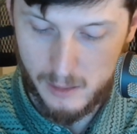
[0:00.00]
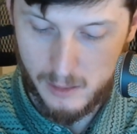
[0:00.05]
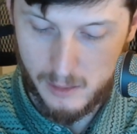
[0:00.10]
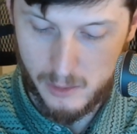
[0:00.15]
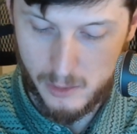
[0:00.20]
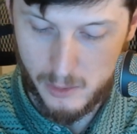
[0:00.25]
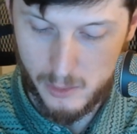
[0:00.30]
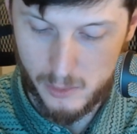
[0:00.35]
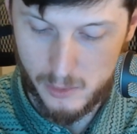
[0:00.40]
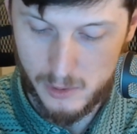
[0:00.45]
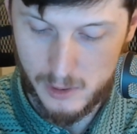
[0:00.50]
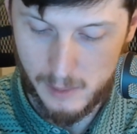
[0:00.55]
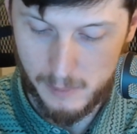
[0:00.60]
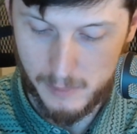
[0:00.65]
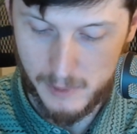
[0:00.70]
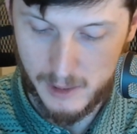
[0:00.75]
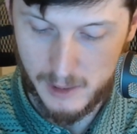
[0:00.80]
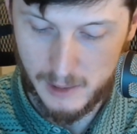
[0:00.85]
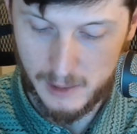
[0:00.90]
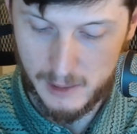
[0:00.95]
do
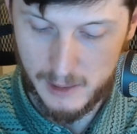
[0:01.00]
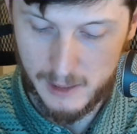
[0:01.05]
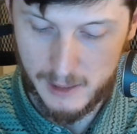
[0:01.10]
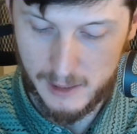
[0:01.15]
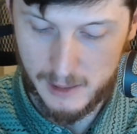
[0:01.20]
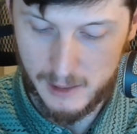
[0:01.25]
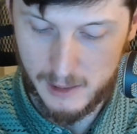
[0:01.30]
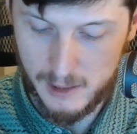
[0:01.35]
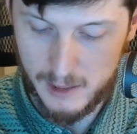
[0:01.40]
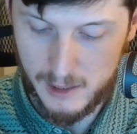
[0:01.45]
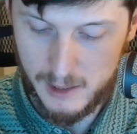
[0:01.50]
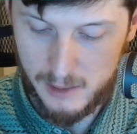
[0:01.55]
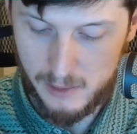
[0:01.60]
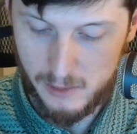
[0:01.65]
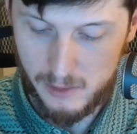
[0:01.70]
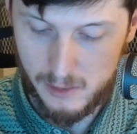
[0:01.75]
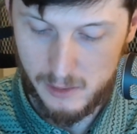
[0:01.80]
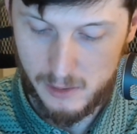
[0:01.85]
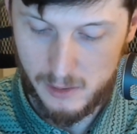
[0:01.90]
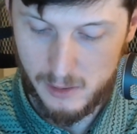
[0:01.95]
something like
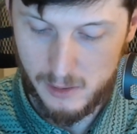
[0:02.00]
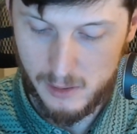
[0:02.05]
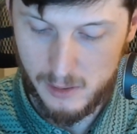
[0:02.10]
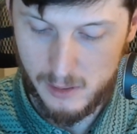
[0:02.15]
this,